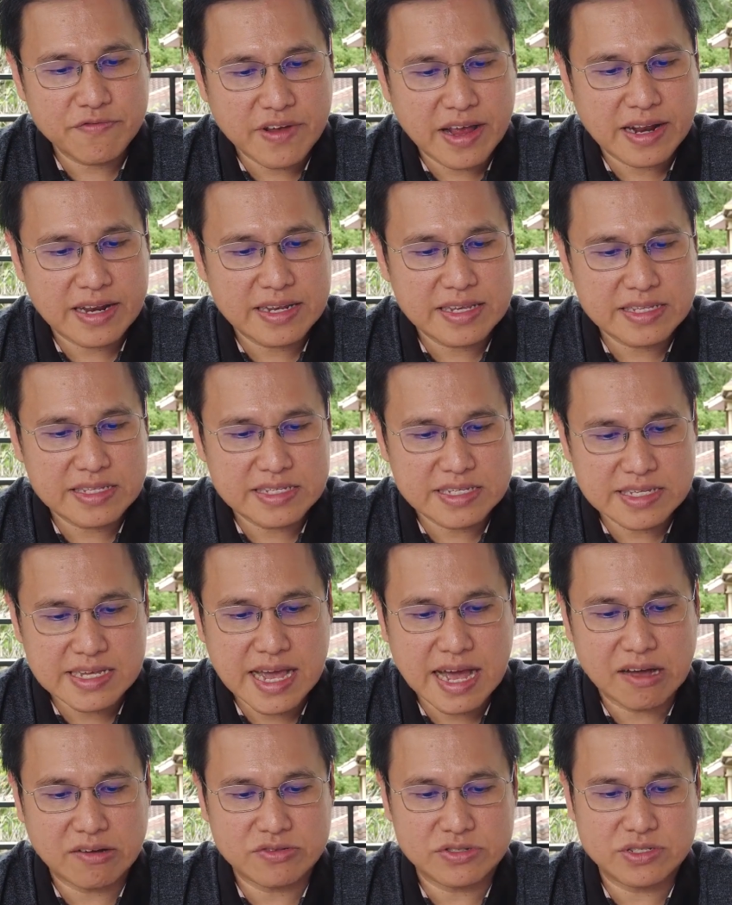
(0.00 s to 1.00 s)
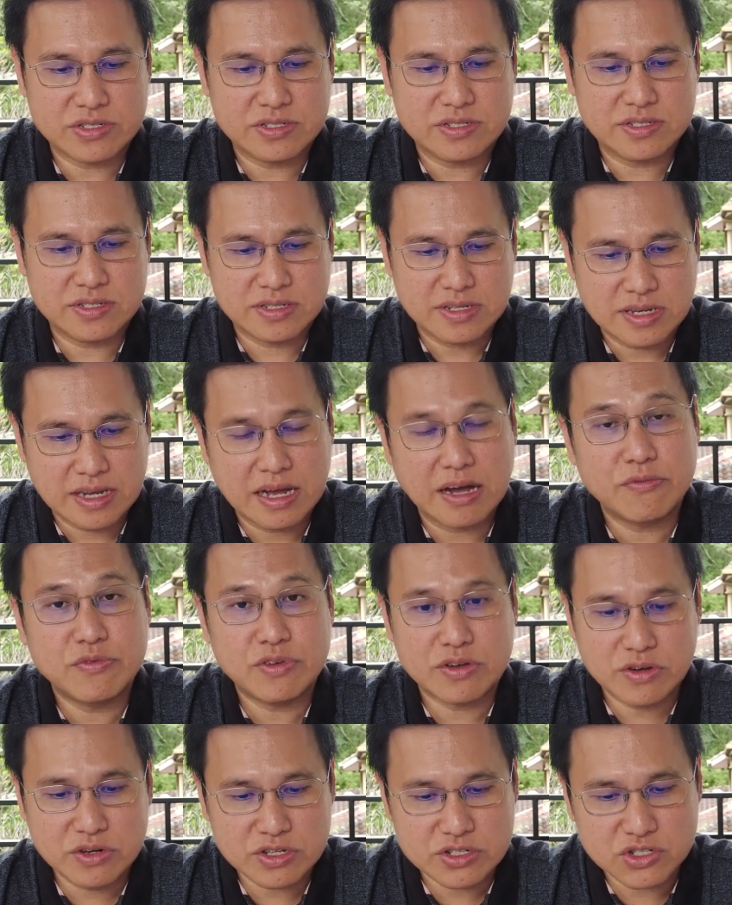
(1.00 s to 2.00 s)
Valley Tea House.
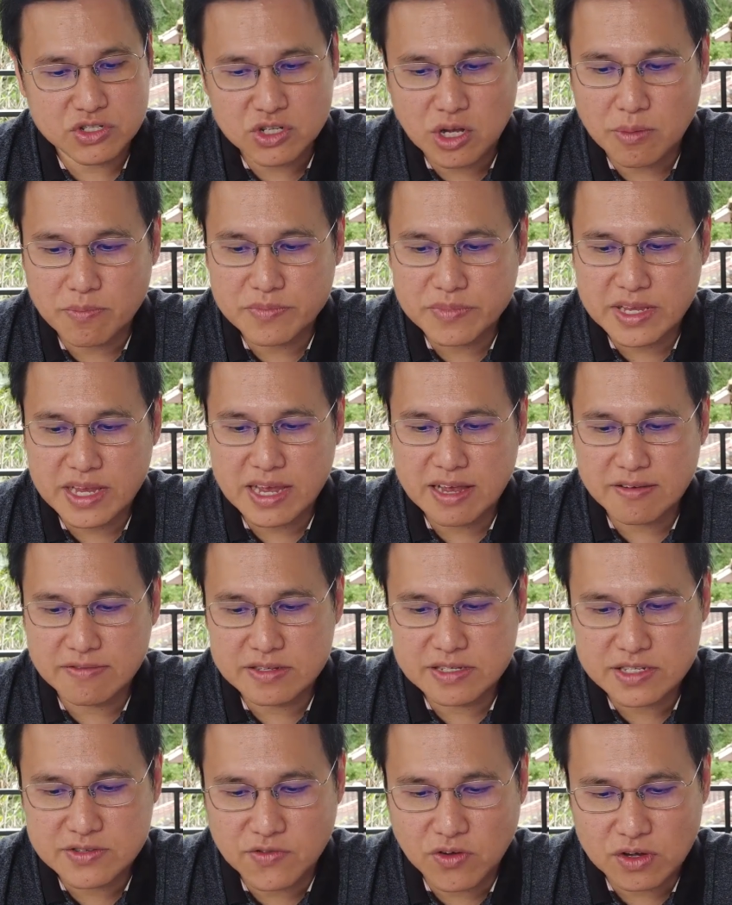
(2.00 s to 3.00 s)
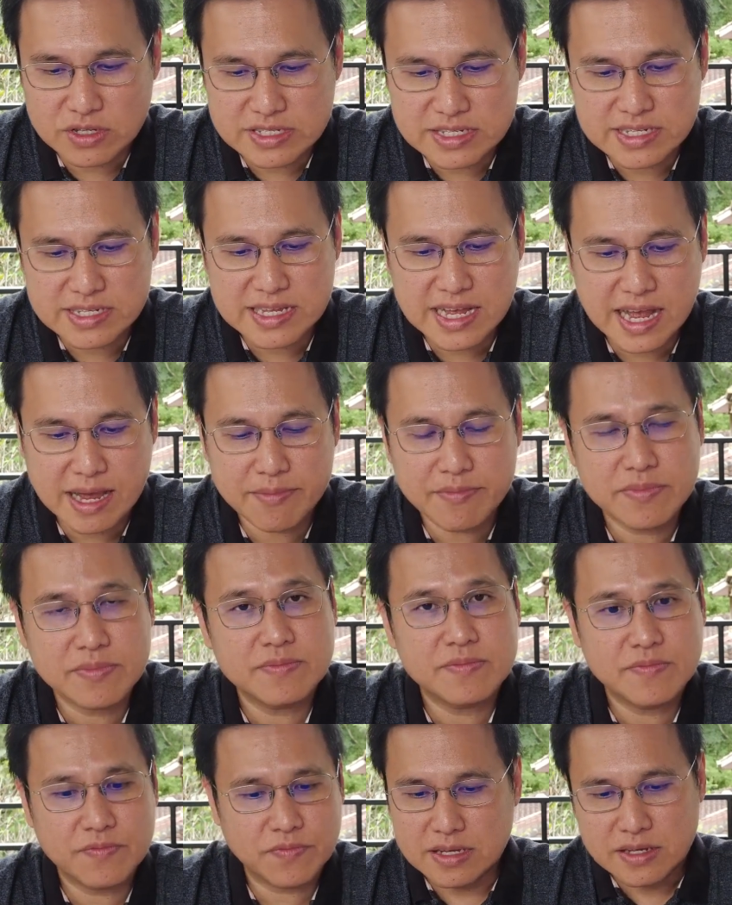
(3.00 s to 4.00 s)
We're going to stop there just for tea time.
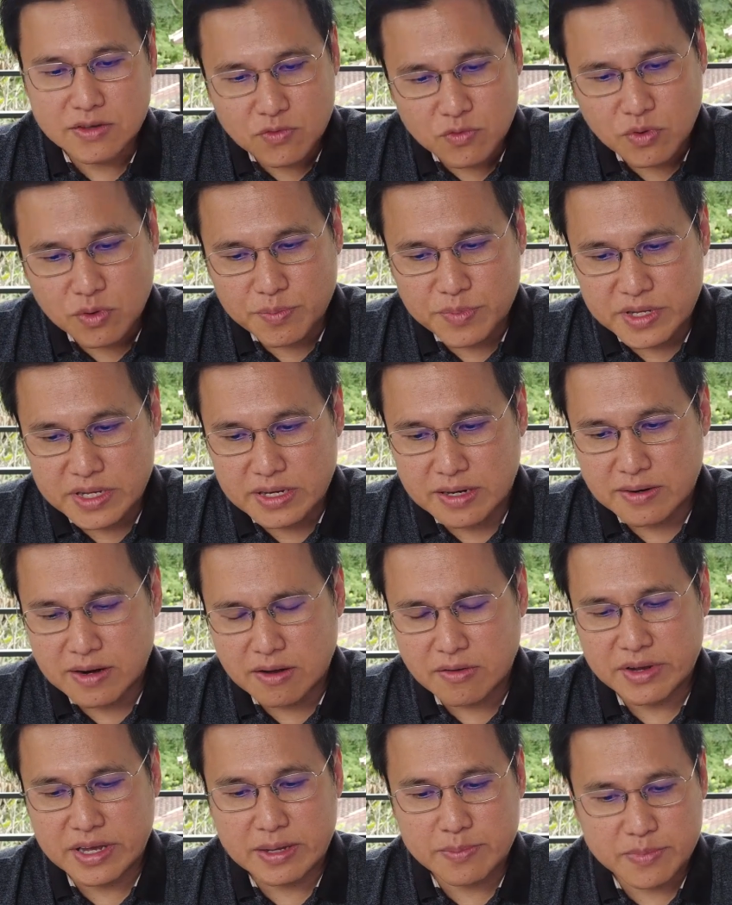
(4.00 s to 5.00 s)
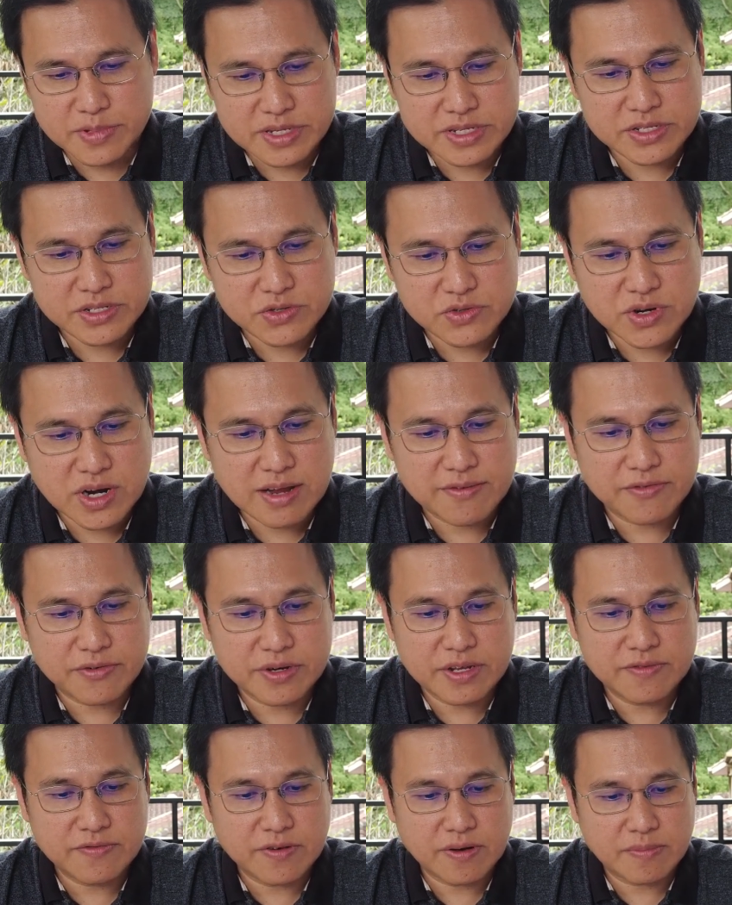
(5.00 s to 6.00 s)
It will be around 8 minutes drive
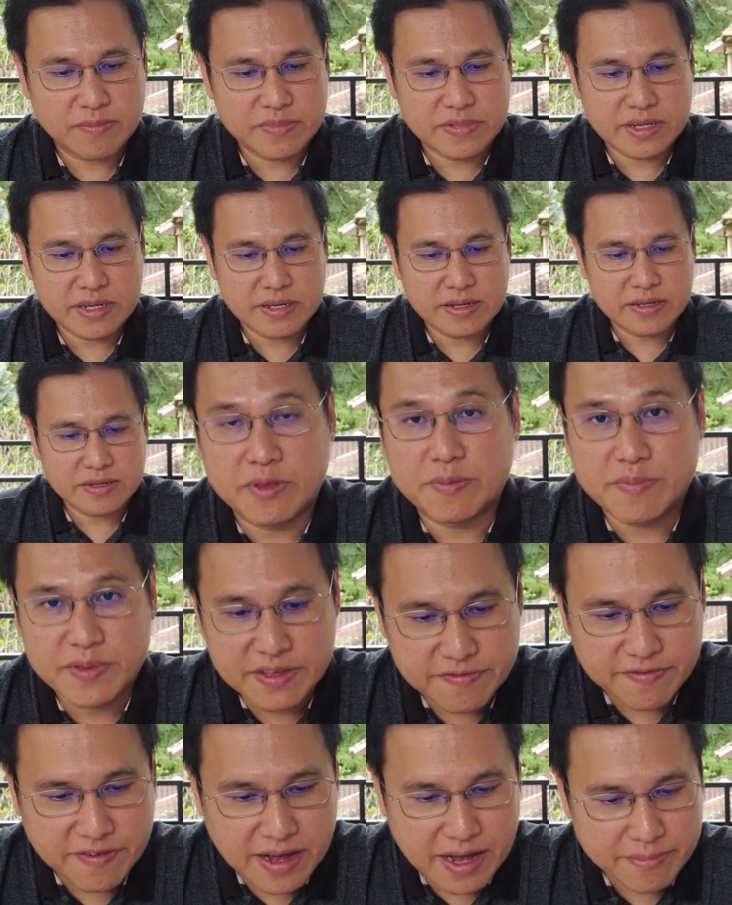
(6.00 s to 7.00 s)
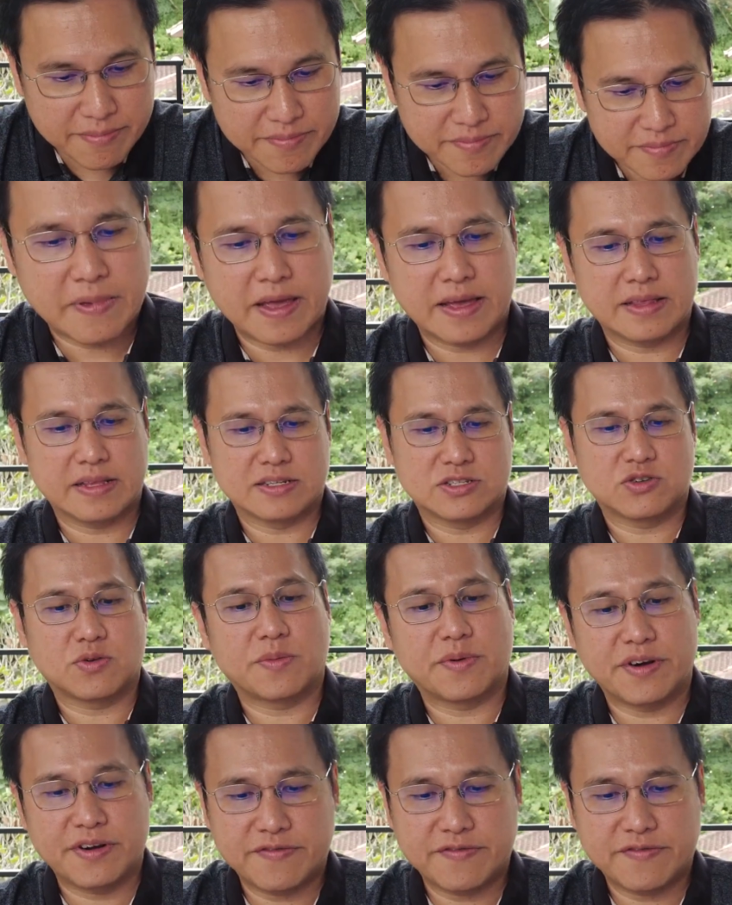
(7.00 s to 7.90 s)
only from the bee farm and the strawberry